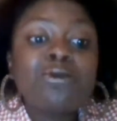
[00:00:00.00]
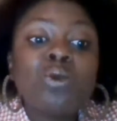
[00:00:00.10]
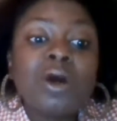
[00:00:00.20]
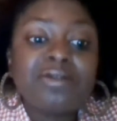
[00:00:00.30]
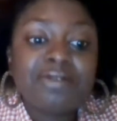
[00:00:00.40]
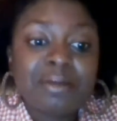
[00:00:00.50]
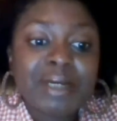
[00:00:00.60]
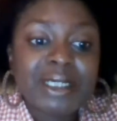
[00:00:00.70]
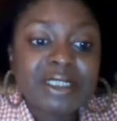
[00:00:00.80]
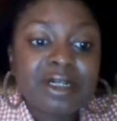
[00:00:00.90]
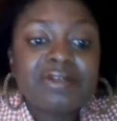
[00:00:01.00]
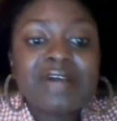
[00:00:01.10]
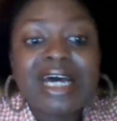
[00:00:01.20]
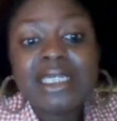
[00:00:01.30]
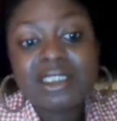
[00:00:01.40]
one for myself
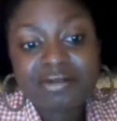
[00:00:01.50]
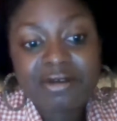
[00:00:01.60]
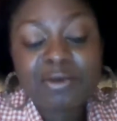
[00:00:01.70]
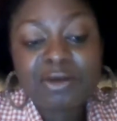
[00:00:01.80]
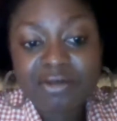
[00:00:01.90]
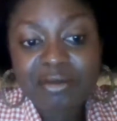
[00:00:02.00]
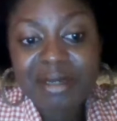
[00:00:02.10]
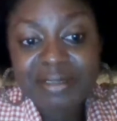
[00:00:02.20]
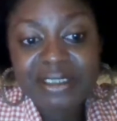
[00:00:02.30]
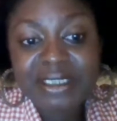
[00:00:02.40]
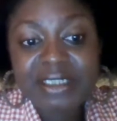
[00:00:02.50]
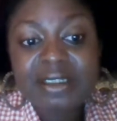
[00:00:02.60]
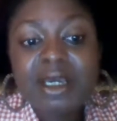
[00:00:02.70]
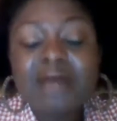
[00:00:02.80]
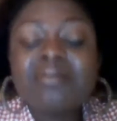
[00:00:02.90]
and a different one for my
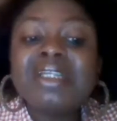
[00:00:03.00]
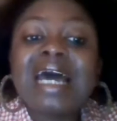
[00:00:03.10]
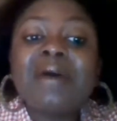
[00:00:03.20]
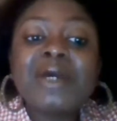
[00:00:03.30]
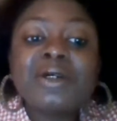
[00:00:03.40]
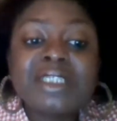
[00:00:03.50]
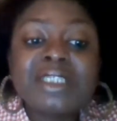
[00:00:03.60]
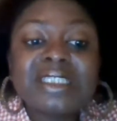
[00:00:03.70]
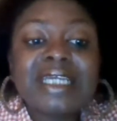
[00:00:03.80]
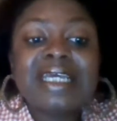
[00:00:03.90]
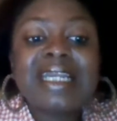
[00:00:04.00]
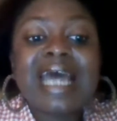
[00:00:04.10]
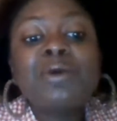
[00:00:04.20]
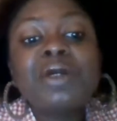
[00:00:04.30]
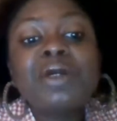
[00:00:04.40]
business. But now I understand that
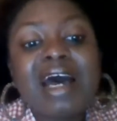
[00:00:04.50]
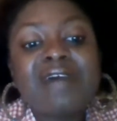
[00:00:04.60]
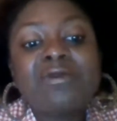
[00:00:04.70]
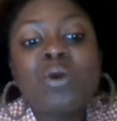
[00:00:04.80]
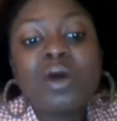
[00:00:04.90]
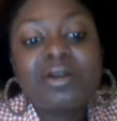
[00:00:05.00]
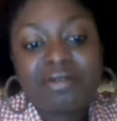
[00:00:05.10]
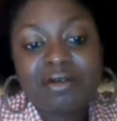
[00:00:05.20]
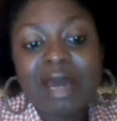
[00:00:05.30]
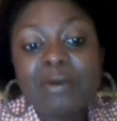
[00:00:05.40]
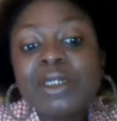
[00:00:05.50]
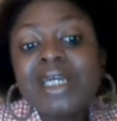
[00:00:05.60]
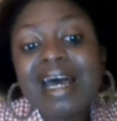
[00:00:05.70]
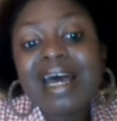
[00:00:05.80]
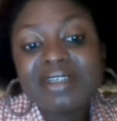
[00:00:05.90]
I want to
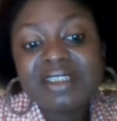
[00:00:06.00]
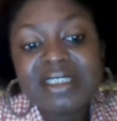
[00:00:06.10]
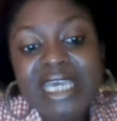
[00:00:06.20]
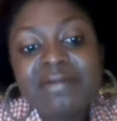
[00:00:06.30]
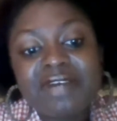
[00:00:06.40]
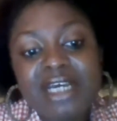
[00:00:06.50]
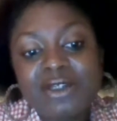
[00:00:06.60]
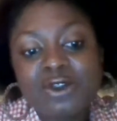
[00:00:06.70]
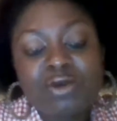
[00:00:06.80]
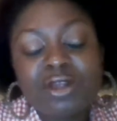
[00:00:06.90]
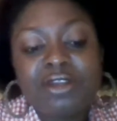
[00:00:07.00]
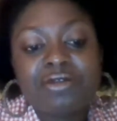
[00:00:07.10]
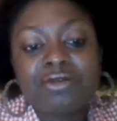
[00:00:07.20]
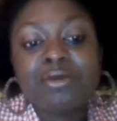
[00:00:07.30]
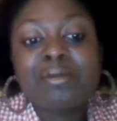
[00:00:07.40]
have the same values running
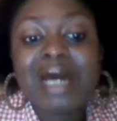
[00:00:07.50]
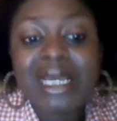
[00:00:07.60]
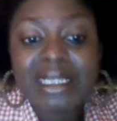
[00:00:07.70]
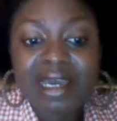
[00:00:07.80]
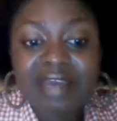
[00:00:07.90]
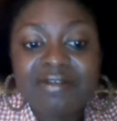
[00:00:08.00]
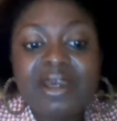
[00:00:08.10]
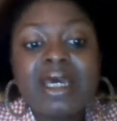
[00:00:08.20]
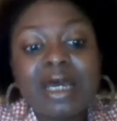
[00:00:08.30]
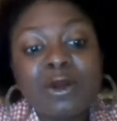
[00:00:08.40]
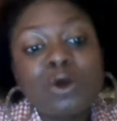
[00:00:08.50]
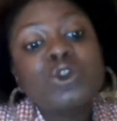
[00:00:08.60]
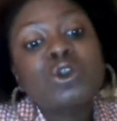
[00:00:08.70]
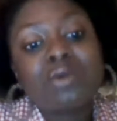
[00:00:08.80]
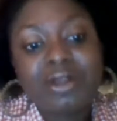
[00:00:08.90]
through my life and
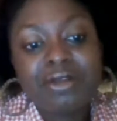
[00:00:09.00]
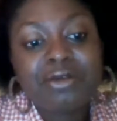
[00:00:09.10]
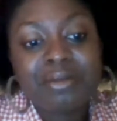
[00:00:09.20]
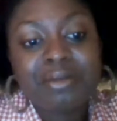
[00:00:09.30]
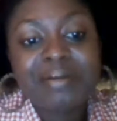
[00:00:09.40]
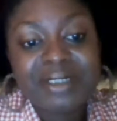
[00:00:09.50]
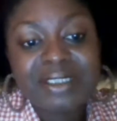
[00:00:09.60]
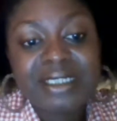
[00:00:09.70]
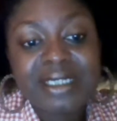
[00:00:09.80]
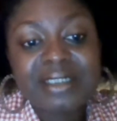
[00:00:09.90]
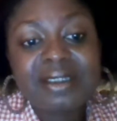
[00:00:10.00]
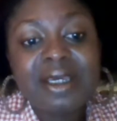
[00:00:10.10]
also running through my business.